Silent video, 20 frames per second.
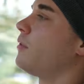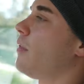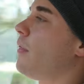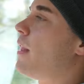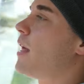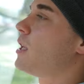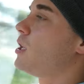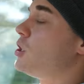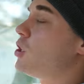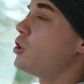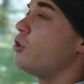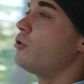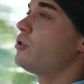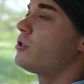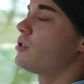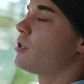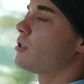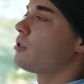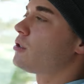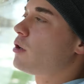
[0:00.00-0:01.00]
that
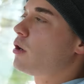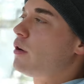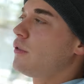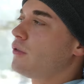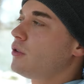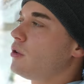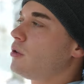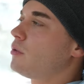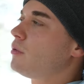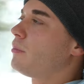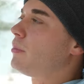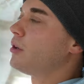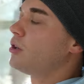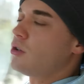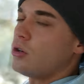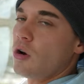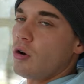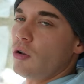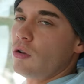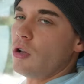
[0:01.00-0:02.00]
used to serve you but
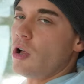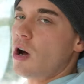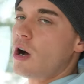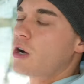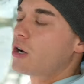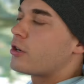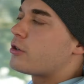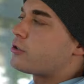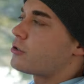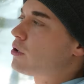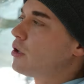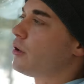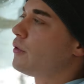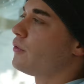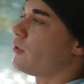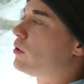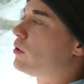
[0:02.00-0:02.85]
no longer serve